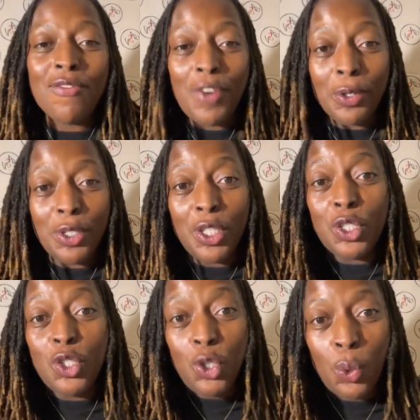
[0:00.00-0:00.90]

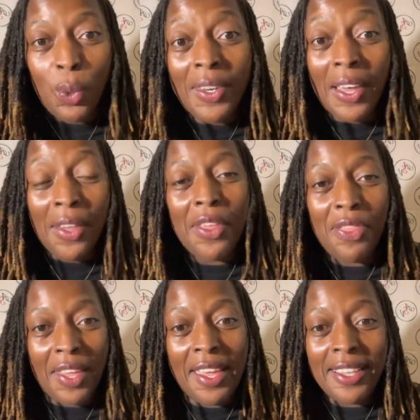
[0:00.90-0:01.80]
versus doing
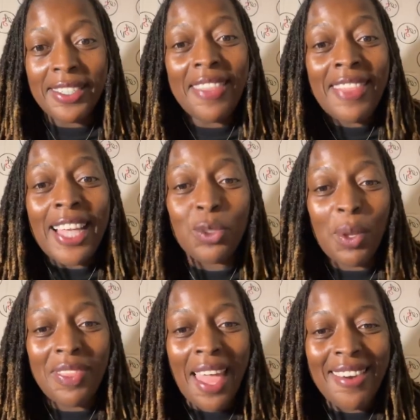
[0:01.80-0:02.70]
other things. That's
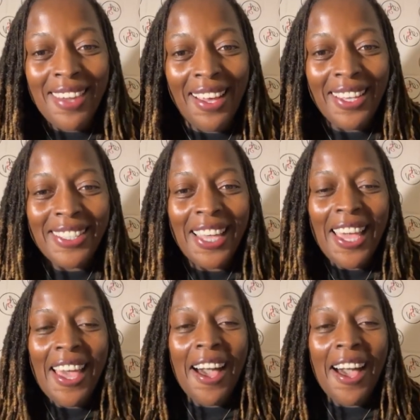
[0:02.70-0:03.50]
what that does.